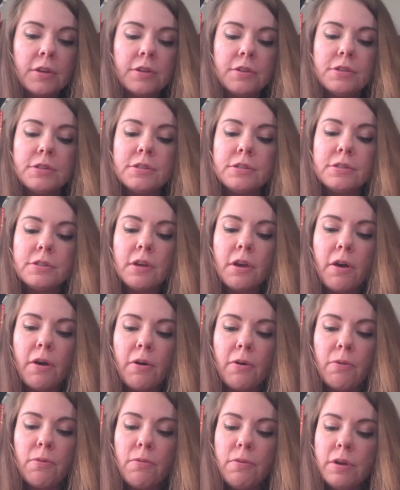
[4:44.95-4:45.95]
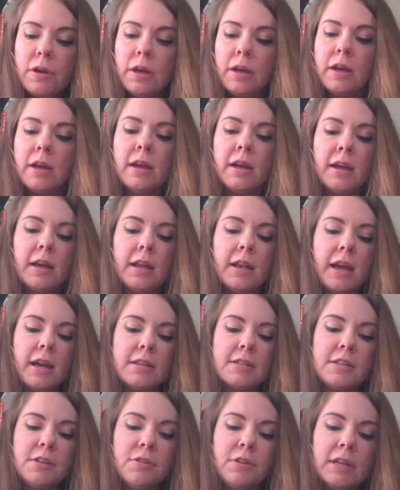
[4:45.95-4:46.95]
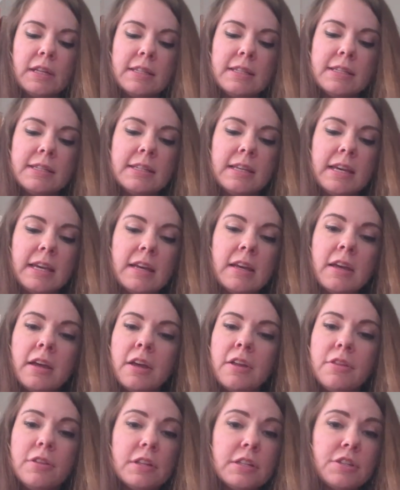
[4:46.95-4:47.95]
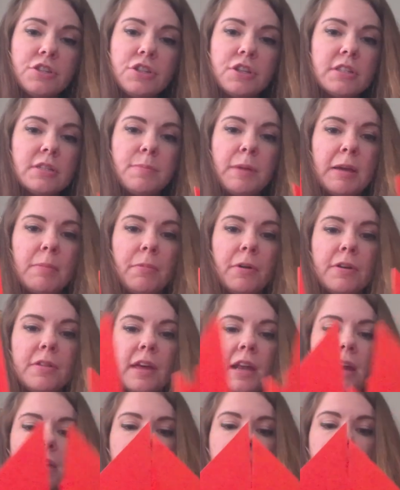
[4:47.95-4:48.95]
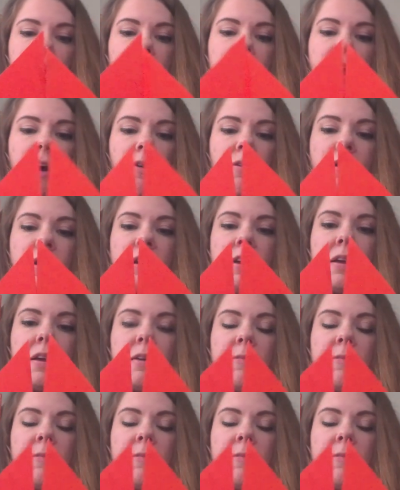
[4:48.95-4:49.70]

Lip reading: So, and as you can see, it's just paper that I've cut out,